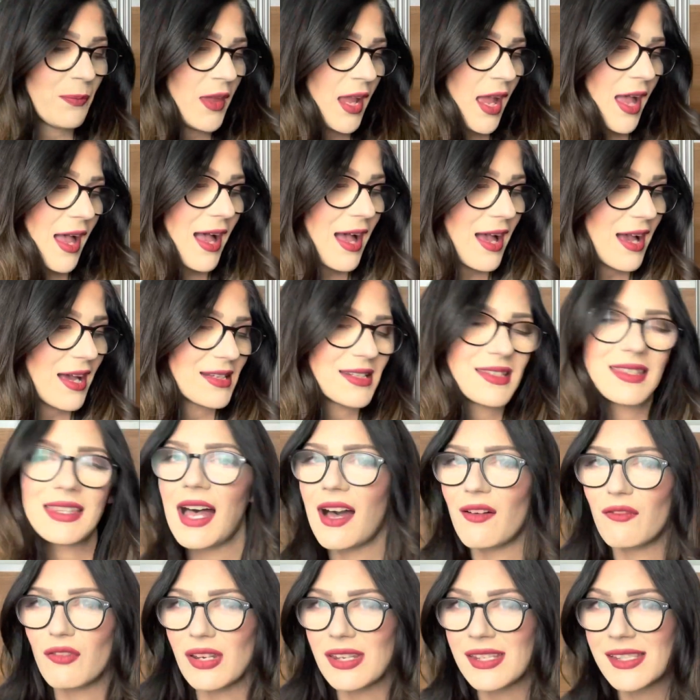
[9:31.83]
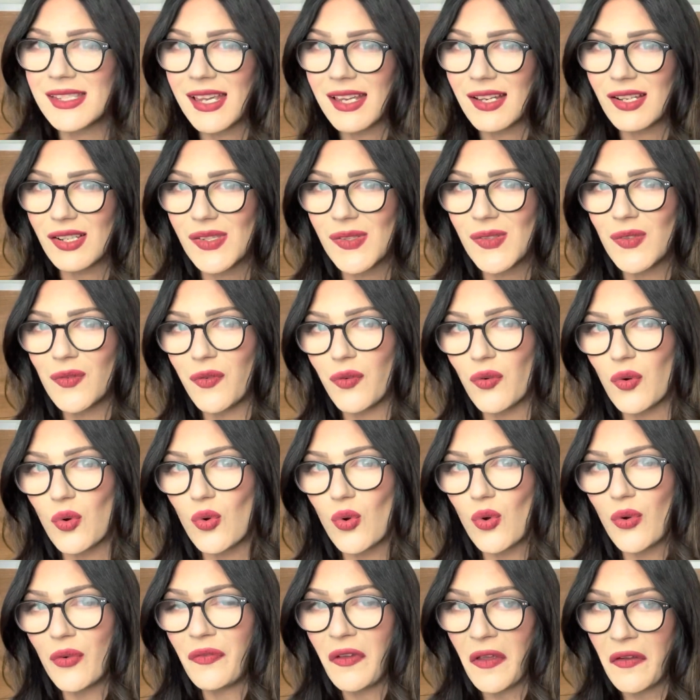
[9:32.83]
And that retails
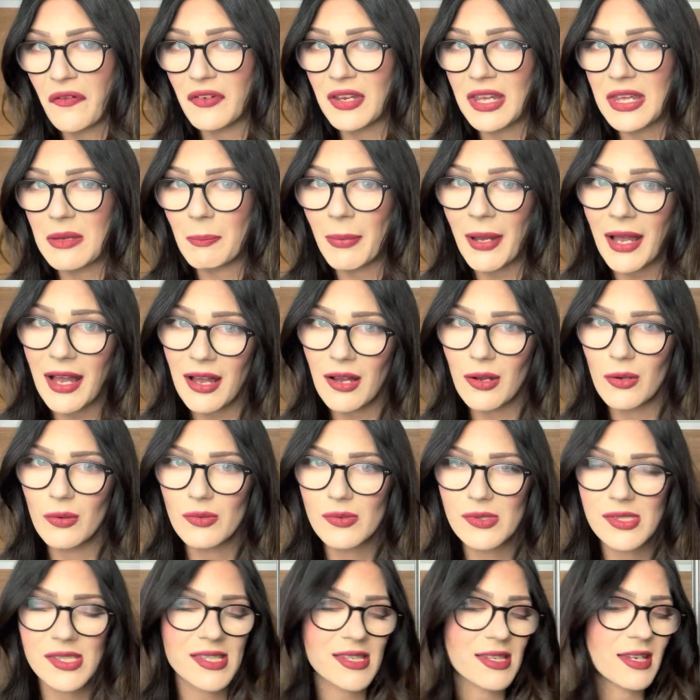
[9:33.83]
for £15.